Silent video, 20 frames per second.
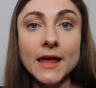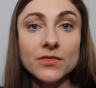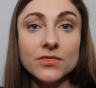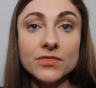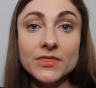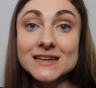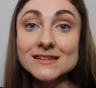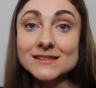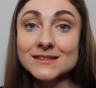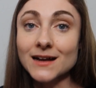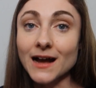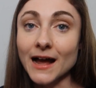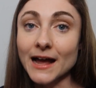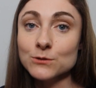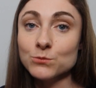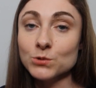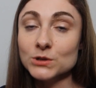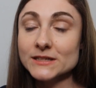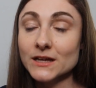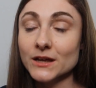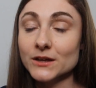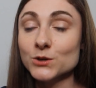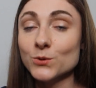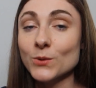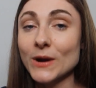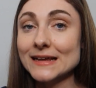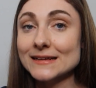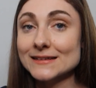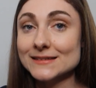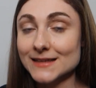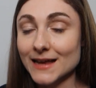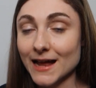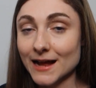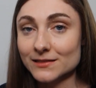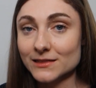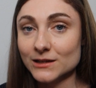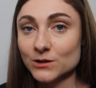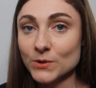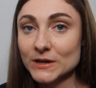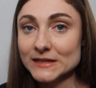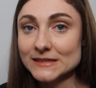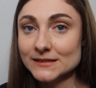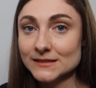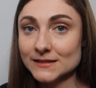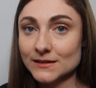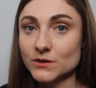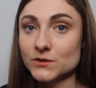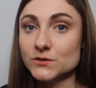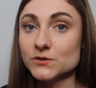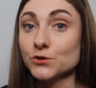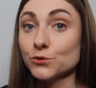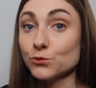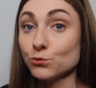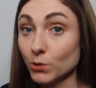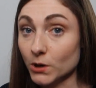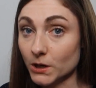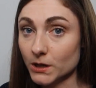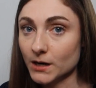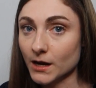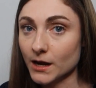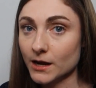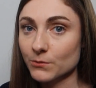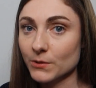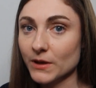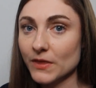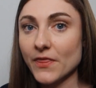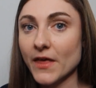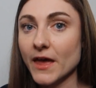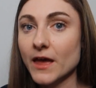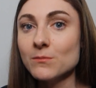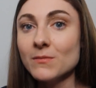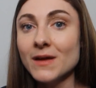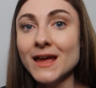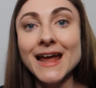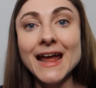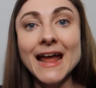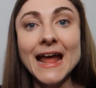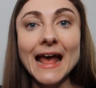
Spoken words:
this guide will tell you exactly what skills to work on with them.